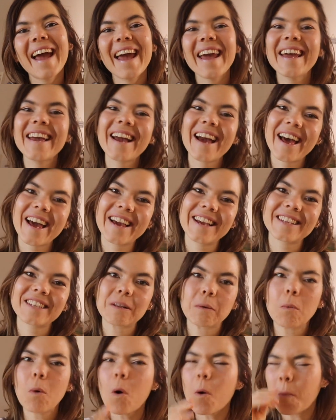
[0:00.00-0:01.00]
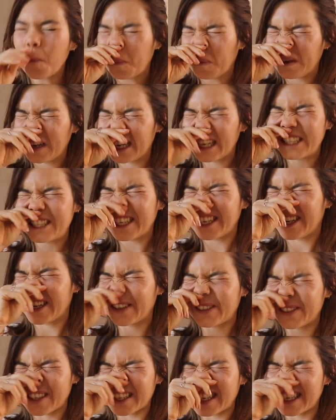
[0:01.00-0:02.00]
Hey guys, whoop, itchy
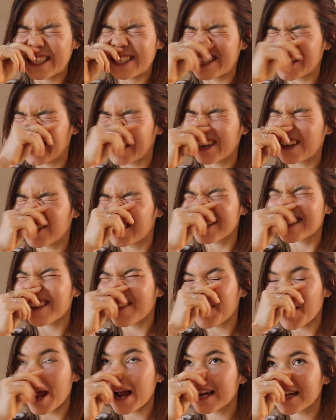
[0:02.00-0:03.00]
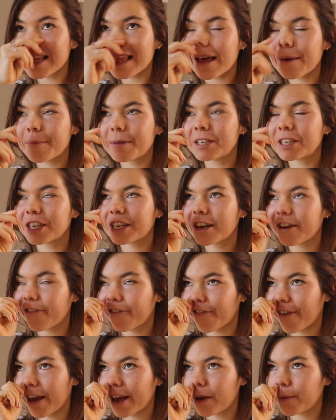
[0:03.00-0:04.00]
nose, itchy nose. Apparently that means you're gonna
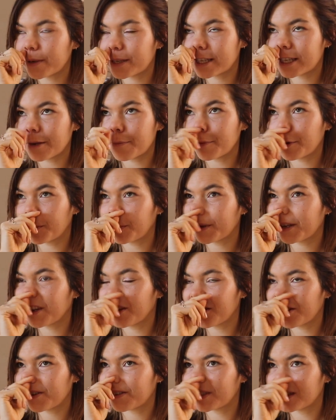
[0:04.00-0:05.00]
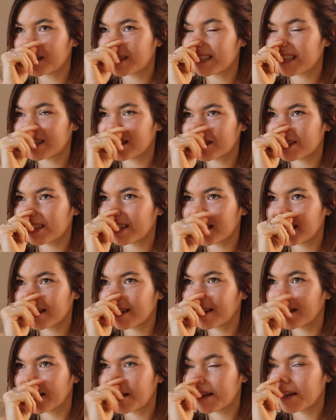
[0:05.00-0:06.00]
fight with someone when your nose is itchy.
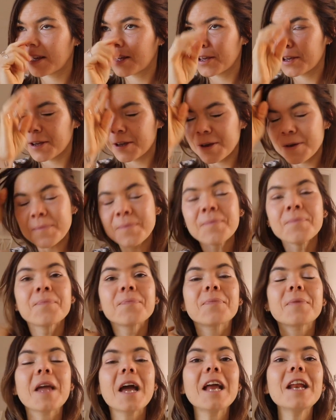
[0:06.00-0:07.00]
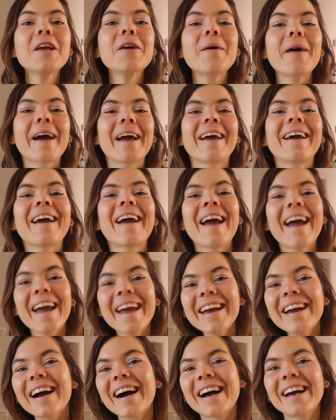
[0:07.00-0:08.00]
Anyway,
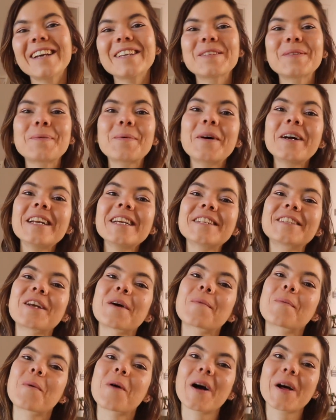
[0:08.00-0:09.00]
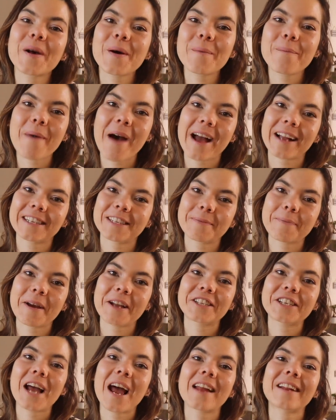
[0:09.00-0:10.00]
hey guys, what is up? Welcome back to
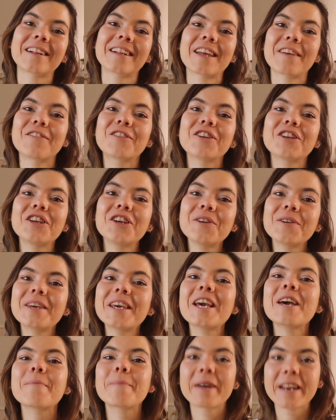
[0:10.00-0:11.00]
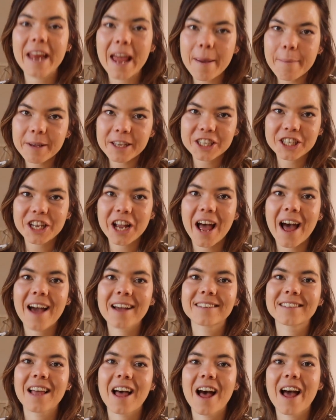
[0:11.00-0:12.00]
my channel. If you're new here, my name is
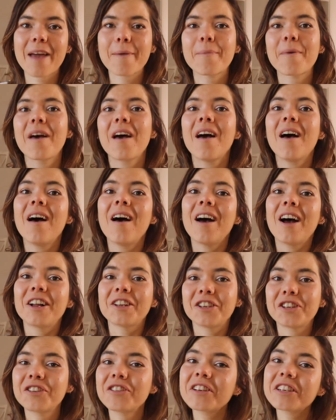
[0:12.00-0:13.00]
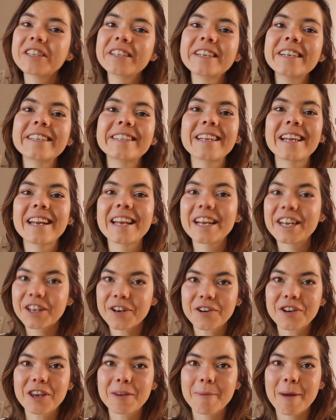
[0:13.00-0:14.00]
Jax. I'm a nutritionist and I
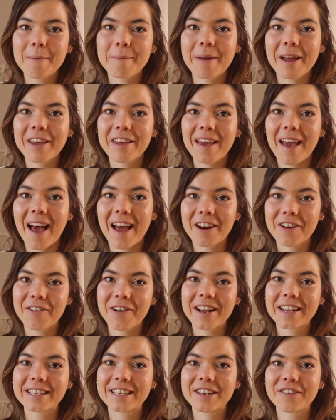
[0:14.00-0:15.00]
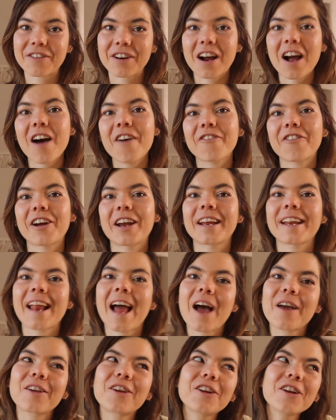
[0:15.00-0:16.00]
document my anorexia recovery.
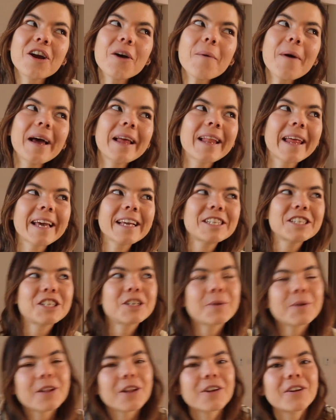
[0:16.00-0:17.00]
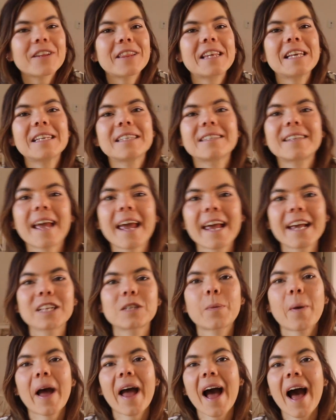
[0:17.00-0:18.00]
Now, you know I like to do a lot of these
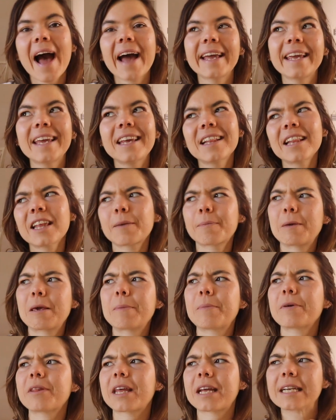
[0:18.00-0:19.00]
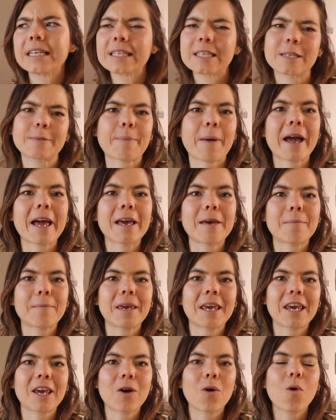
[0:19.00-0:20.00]
days where I eat like people that inspire
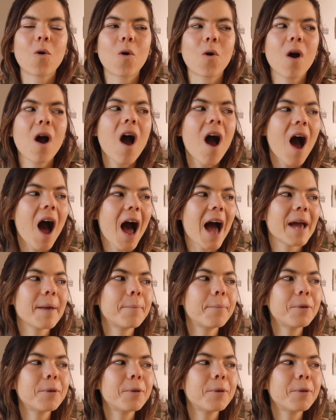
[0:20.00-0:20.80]
me or I